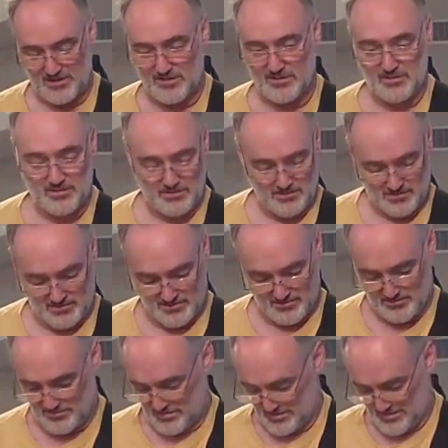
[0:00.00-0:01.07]
here.
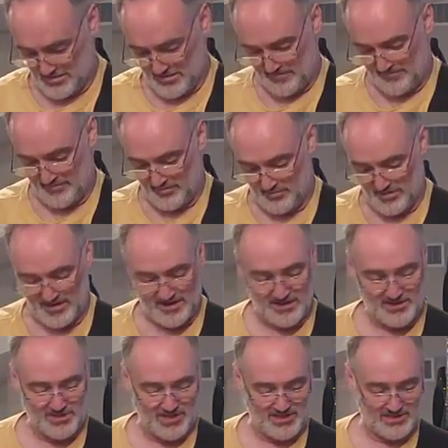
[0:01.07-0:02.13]
If you're
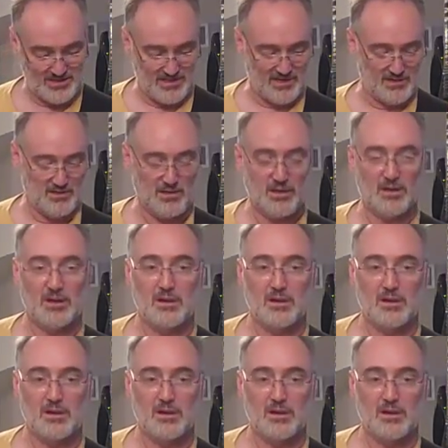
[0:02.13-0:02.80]
playing a jazz gig,